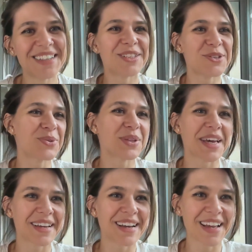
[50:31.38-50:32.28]
to
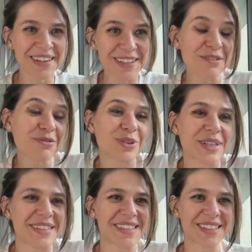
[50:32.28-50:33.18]
like kind of
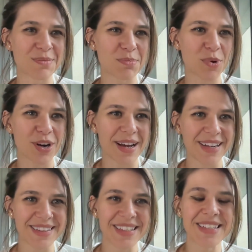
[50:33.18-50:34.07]
influencing the
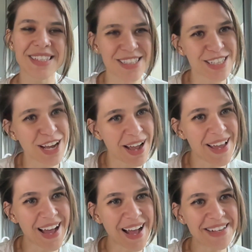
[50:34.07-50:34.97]
product. It's a high
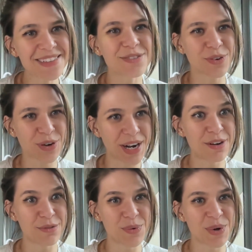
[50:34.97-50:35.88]
ask for
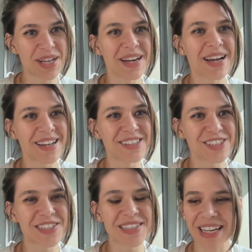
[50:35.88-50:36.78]
everyone. I
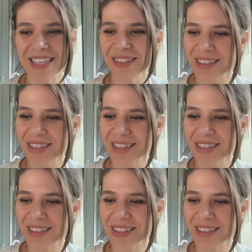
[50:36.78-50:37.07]
understand.